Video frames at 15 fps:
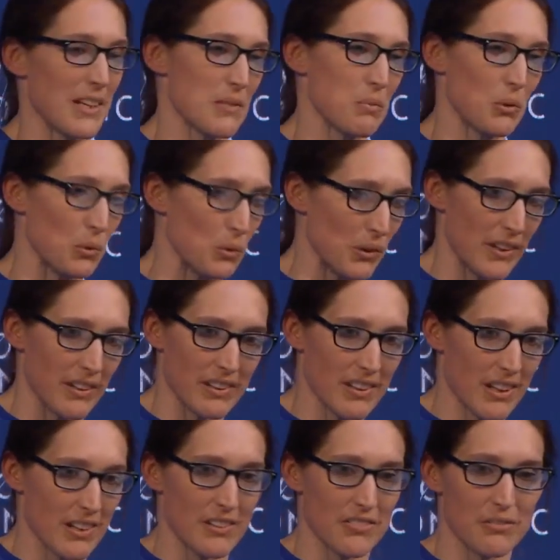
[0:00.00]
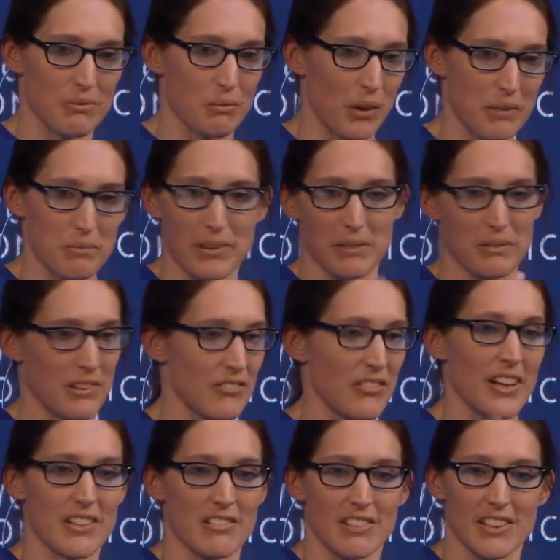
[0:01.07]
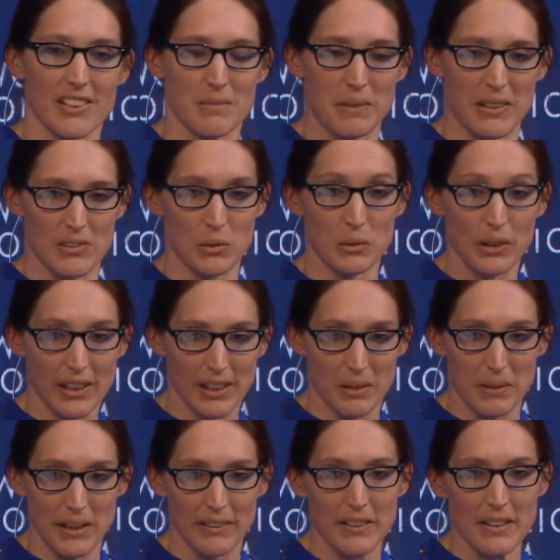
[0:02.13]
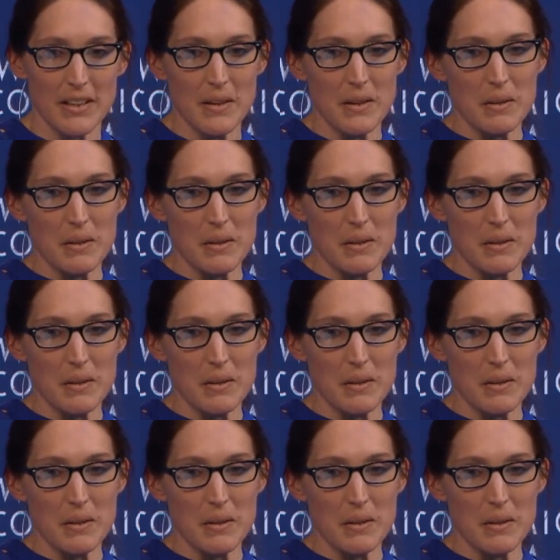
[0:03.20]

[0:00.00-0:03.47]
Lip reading: That's what all the kind of white paper and advisory has been talking about.